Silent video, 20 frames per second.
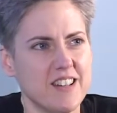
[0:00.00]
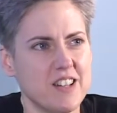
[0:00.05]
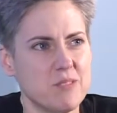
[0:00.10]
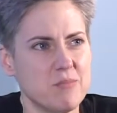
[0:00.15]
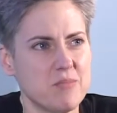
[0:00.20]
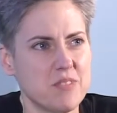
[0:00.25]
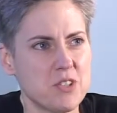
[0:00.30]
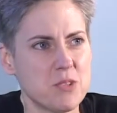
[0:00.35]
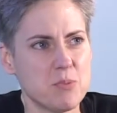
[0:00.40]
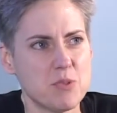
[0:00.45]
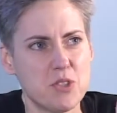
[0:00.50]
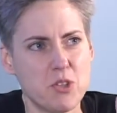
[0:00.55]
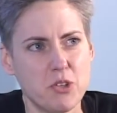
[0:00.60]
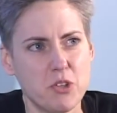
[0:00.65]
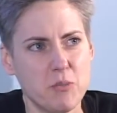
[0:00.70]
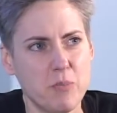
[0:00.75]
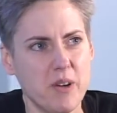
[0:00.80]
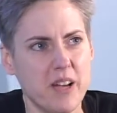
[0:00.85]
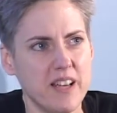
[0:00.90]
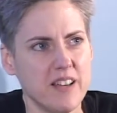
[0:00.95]
um, this was
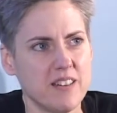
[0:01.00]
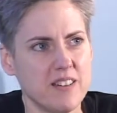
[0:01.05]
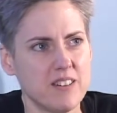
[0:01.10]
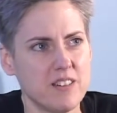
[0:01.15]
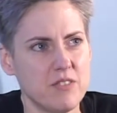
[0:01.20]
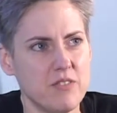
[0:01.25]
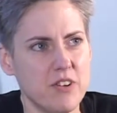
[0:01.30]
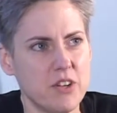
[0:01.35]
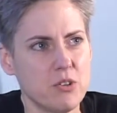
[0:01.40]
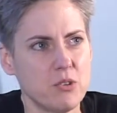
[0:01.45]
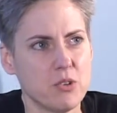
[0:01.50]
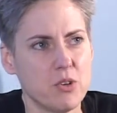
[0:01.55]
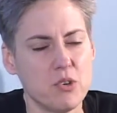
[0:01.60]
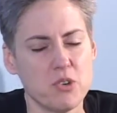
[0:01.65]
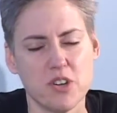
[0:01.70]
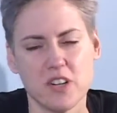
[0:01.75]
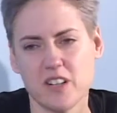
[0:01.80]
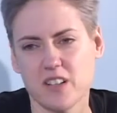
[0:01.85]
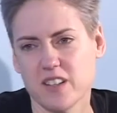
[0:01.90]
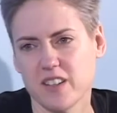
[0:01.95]
heard by a federal
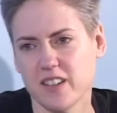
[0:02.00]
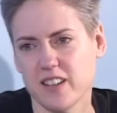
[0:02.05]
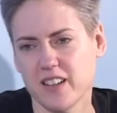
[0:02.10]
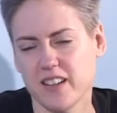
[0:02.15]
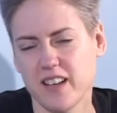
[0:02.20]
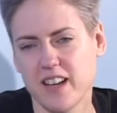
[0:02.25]
court,